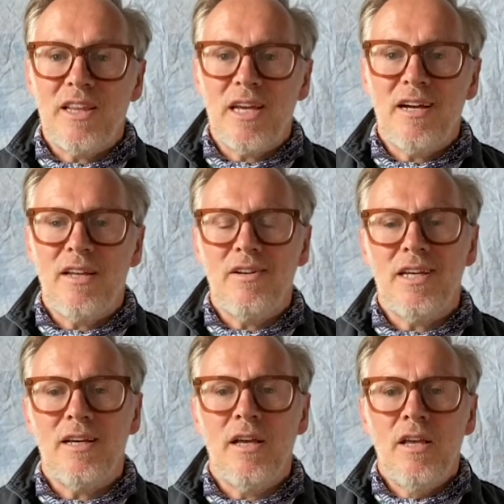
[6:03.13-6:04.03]
the
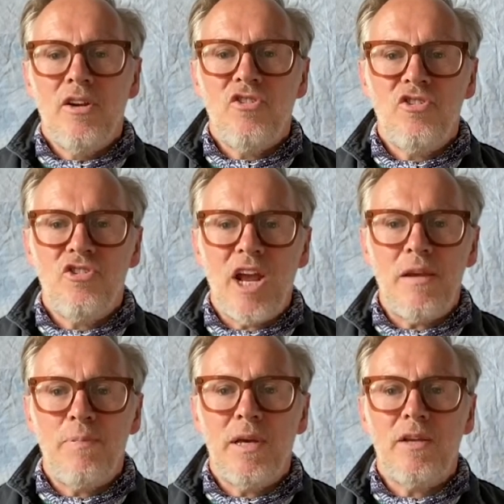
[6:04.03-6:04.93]
idea,
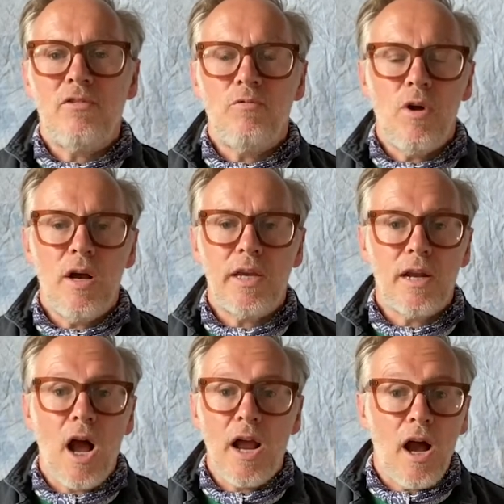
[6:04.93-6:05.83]
shape it, work it,
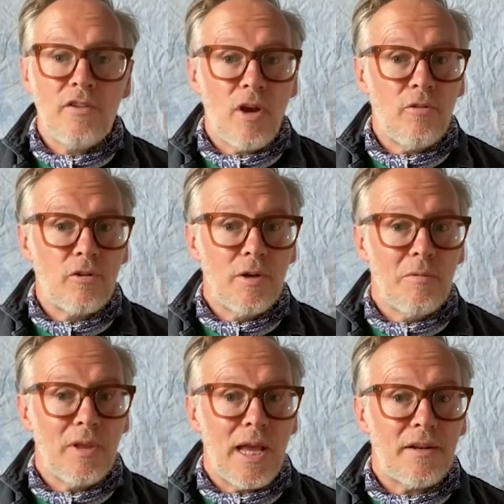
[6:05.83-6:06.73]
I don't agree
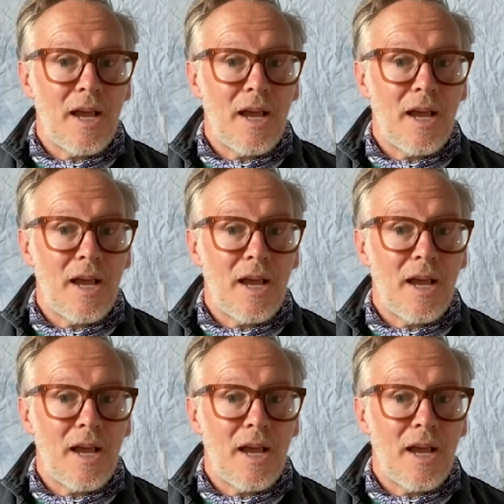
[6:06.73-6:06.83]
with that.